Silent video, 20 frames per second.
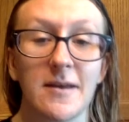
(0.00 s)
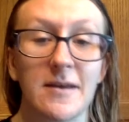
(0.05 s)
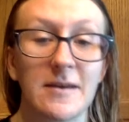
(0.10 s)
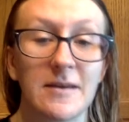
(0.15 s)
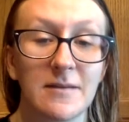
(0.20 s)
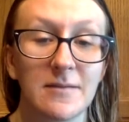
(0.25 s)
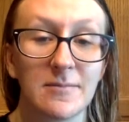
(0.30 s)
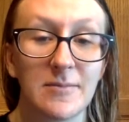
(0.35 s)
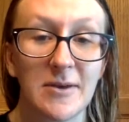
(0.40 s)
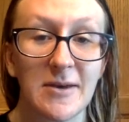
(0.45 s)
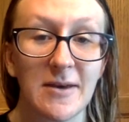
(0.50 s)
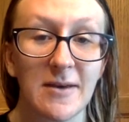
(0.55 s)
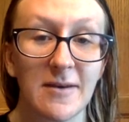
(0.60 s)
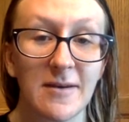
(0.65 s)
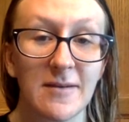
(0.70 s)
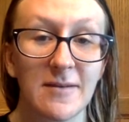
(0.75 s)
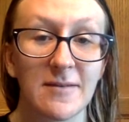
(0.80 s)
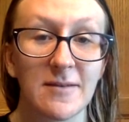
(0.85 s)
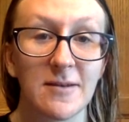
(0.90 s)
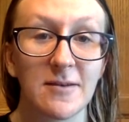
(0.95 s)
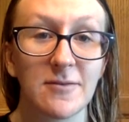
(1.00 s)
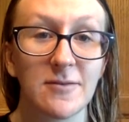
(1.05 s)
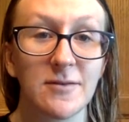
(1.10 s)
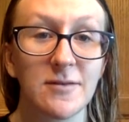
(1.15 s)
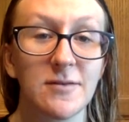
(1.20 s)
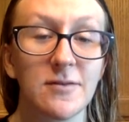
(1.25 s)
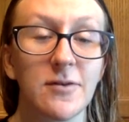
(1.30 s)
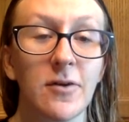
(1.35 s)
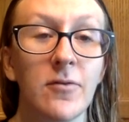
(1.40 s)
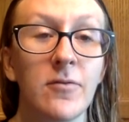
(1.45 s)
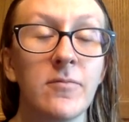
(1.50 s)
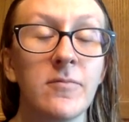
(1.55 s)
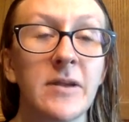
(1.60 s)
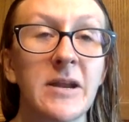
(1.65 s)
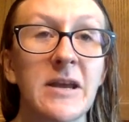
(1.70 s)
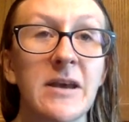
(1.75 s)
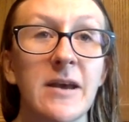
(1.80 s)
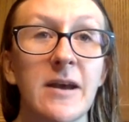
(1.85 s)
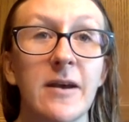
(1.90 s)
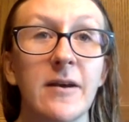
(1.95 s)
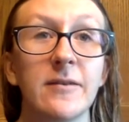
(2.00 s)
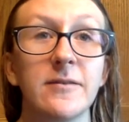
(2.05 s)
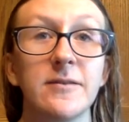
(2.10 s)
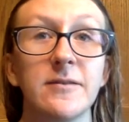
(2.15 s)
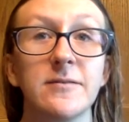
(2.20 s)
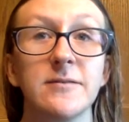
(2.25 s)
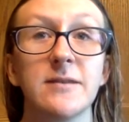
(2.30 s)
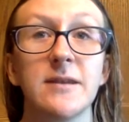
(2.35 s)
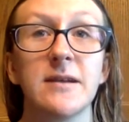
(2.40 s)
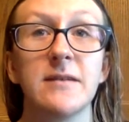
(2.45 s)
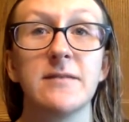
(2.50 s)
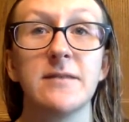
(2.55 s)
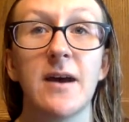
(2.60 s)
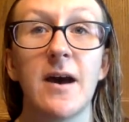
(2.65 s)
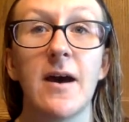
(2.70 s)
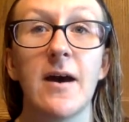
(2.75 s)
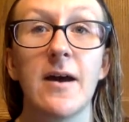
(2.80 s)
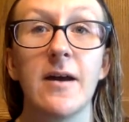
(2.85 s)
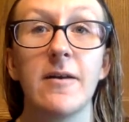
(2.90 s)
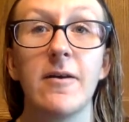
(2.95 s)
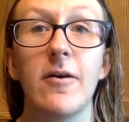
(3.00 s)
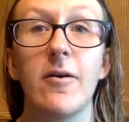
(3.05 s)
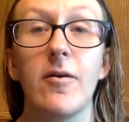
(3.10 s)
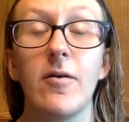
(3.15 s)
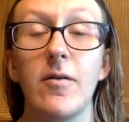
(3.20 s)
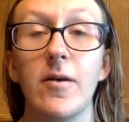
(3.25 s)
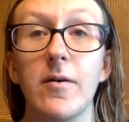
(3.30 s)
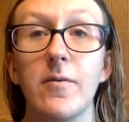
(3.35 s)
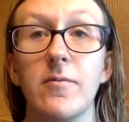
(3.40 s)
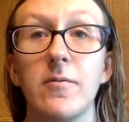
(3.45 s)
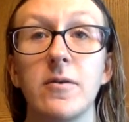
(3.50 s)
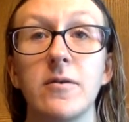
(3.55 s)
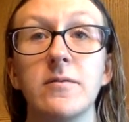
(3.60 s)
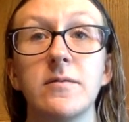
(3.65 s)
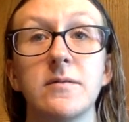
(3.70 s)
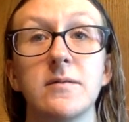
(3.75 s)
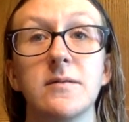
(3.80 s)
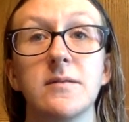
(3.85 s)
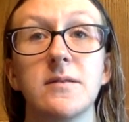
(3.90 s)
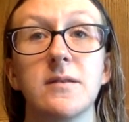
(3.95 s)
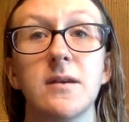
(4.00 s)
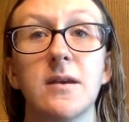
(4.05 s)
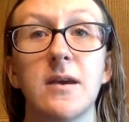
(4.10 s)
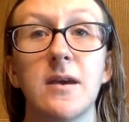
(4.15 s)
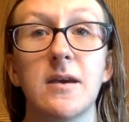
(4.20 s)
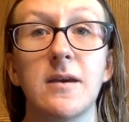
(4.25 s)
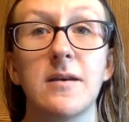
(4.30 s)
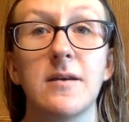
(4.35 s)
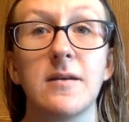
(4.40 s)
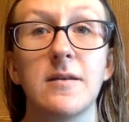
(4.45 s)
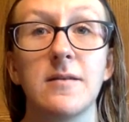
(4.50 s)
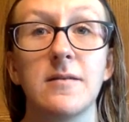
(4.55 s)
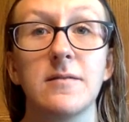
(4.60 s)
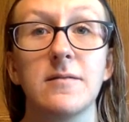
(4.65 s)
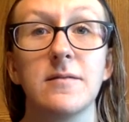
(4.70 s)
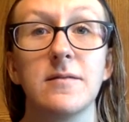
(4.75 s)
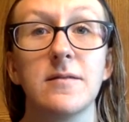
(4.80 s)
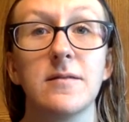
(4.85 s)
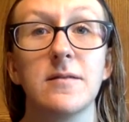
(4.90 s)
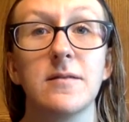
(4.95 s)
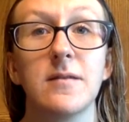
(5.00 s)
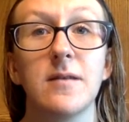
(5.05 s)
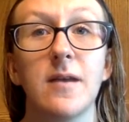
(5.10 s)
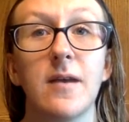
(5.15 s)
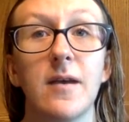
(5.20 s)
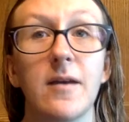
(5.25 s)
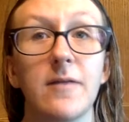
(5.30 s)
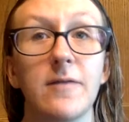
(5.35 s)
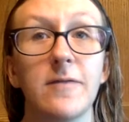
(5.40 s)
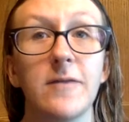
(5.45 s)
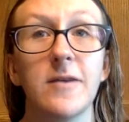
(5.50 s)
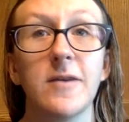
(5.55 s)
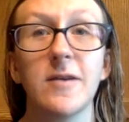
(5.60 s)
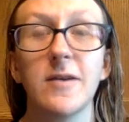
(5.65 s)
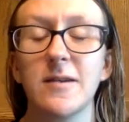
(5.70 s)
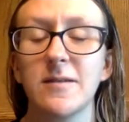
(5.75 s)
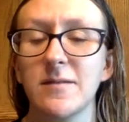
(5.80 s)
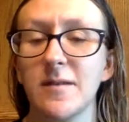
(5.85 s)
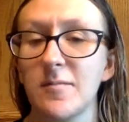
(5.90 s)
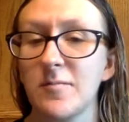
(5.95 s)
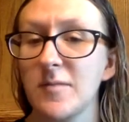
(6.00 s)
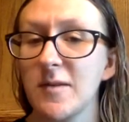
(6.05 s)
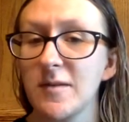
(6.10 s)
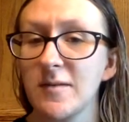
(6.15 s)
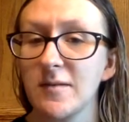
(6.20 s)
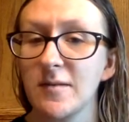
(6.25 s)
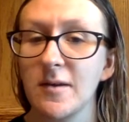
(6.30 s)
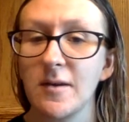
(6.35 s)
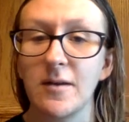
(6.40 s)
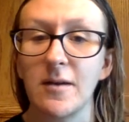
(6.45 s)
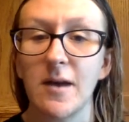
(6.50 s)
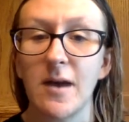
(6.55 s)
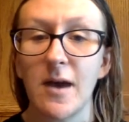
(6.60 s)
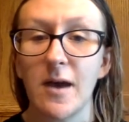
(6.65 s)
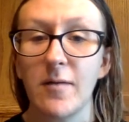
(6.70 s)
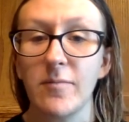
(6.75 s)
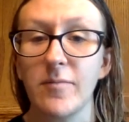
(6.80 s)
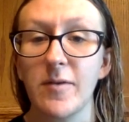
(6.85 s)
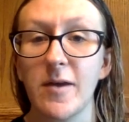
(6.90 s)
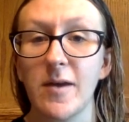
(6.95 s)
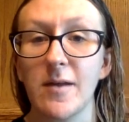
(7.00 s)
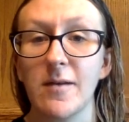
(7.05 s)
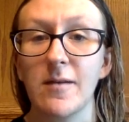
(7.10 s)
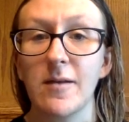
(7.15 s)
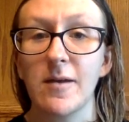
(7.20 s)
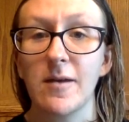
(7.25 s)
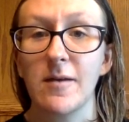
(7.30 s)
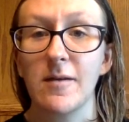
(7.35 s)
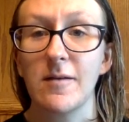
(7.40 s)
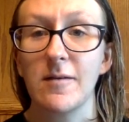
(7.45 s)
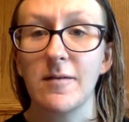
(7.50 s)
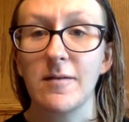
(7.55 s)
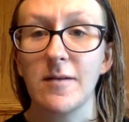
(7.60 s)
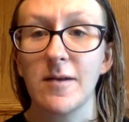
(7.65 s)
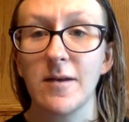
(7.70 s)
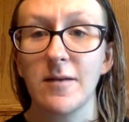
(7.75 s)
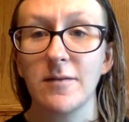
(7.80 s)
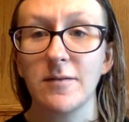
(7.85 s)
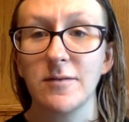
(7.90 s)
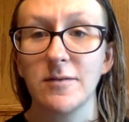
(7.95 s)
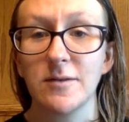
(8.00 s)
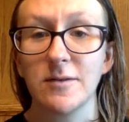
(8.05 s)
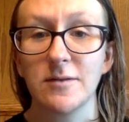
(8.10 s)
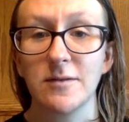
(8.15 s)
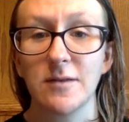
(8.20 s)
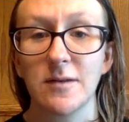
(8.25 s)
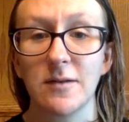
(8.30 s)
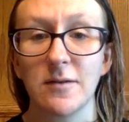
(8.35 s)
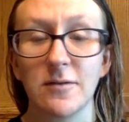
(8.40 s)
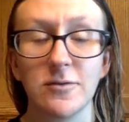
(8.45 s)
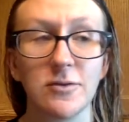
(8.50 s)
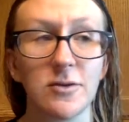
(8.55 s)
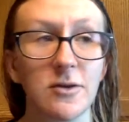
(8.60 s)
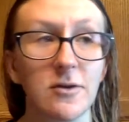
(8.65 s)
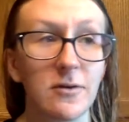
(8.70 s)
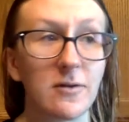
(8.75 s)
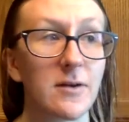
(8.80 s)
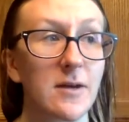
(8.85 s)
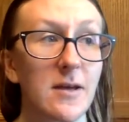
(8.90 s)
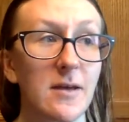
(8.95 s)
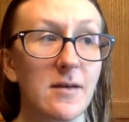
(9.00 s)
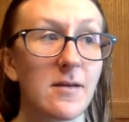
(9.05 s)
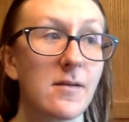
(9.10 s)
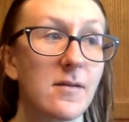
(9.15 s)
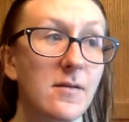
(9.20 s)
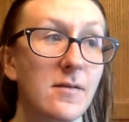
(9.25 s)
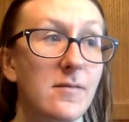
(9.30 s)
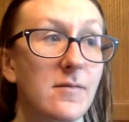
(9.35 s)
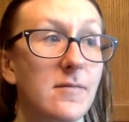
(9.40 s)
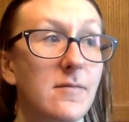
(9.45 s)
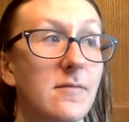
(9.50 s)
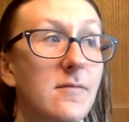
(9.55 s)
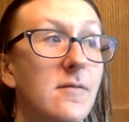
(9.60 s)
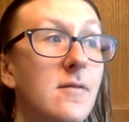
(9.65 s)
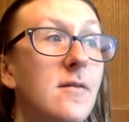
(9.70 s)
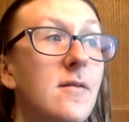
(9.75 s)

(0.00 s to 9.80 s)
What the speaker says: is because there's so many characters that died all at once, and I feel like something's gonna happen, and it's just gonna turn it, and